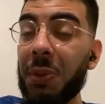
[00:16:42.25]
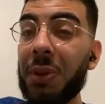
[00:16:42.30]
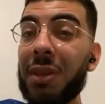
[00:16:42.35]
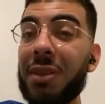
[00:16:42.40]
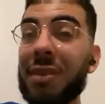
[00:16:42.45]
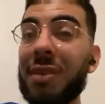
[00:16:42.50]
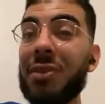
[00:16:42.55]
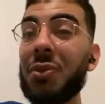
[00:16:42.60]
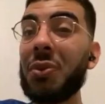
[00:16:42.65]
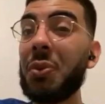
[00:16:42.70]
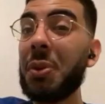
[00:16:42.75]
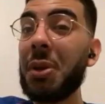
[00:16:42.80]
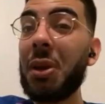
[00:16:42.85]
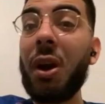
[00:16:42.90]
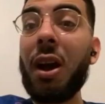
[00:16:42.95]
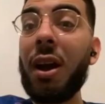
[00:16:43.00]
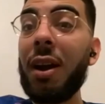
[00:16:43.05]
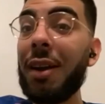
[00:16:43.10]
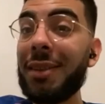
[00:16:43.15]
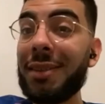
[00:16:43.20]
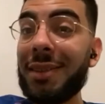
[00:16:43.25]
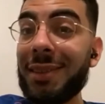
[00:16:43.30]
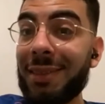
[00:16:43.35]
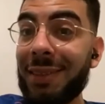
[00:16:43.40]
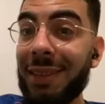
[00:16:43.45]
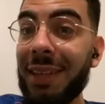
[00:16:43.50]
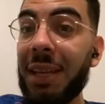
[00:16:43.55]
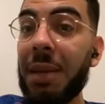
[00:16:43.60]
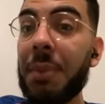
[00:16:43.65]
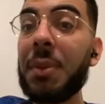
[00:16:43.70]
This is who we are as a
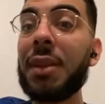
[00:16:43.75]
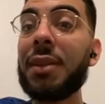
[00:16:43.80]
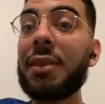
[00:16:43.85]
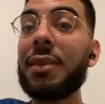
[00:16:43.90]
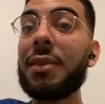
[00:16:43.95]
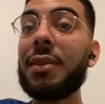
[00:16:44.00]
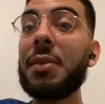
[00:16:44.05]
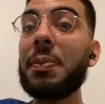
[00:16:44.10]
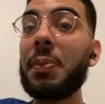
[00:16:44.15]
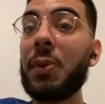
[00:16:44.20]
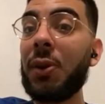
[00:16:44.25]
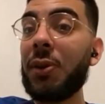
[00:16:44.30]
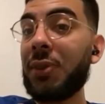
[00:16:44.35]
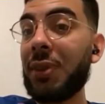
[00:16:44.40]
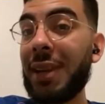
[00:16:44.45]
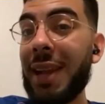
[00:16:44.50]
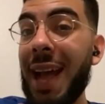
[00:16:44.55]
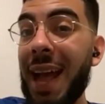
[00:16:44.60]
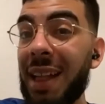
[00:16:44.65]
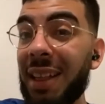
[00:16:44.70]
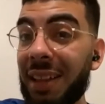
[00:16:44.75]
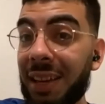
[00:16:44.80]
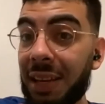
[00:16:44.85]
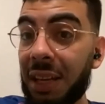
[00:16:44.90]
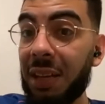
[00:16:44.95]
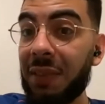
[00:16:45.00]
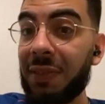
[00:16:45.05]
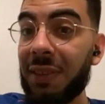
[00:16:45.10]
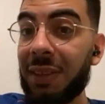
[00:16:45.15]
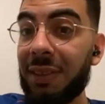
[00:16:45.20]
team. This is the
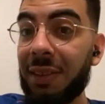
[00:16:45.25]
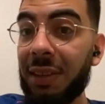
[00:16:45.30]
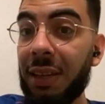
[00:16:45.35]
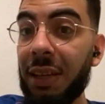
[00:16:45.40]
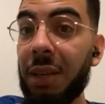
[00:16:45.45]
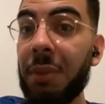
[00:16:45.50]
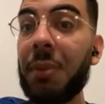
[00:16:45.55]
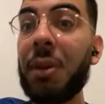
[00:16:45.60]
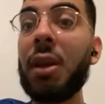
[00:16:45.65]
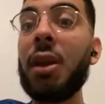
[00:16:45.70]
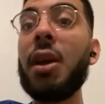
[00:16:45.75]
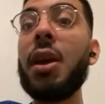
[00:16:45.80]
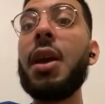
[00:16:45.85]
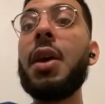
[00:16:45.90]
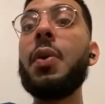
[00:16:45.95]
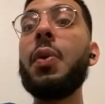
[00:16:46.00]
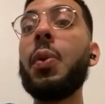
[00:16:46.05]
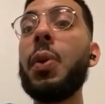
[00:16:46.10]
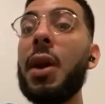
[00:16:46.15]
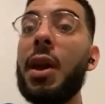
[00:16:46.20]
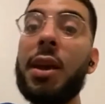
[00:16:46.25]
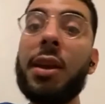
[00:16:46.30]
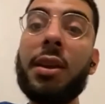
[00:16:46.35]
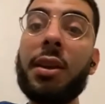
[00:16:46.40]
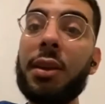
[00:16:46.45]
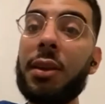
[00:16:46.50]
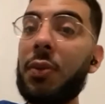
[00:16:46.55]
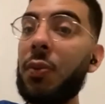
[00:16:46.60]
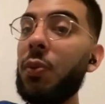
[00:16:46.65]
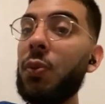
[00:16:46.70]
personality of the team.
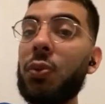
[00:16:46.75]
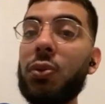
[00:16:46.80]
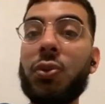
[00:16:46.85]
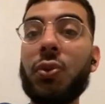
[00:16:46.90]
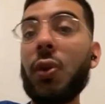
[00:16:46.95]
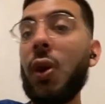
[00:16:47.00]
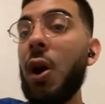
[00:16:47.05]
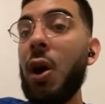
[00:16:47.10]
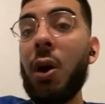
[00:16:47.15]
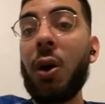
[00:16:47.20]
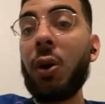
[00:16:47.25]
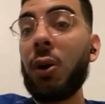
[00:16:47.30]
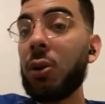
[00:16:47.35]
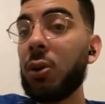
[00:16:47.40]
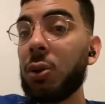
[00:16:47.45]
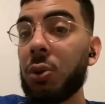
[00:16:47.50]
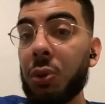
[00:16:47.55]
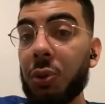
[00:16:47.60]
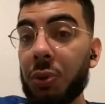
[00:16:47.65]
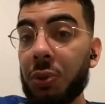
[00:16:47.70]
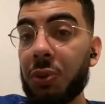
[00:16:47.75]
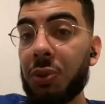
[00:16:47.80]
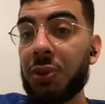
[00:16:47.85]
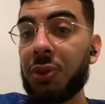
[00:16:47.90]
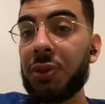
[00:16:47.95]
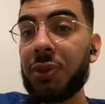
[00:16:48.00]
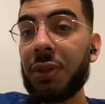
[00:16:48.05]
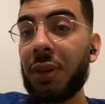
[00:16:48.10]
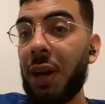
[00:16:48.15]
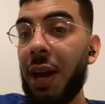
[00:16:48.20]
Win, draw, or
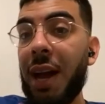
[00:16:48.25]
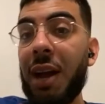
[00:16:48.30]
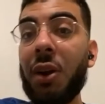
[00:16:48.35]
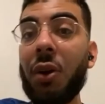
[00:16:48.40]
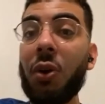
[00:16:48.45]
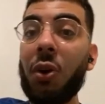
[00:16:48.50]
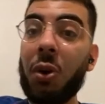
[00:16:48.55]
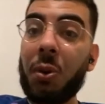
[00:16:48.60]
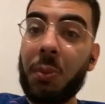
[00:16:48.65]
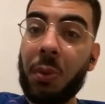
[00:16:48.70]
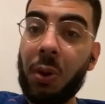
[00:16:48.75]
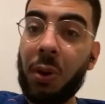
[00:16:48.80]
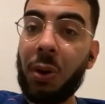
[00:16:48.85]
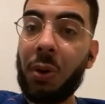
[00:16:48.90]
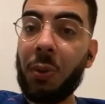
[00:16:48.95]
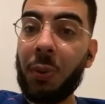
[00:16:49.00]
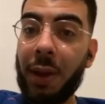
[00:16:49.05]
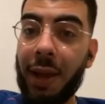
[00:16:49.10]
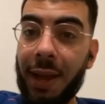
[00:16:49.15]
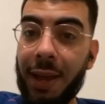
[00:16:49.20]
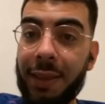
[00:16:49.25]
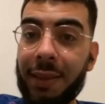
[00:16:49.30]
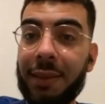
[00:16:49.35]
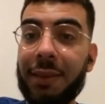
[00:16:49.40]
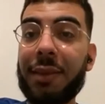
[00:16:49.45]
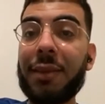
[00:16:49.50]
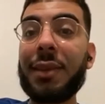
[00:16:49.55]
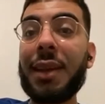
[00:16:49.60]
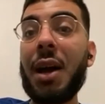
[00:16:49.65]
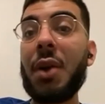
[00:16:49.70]
lose at home or away.
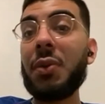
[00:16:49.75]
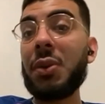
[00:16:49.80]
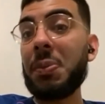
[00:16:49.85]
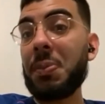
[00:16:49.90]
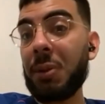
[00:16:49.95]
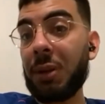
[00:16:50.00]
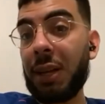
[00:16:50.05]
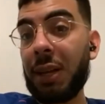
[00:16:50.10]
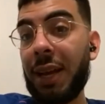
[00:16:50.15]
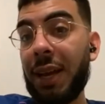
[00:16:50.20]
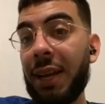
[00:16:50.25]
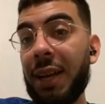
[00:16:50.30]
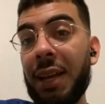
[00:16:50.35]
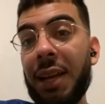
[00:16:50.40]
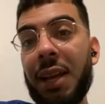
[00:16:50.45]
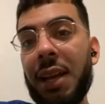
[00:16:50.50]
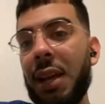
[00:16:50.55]
This is how we play.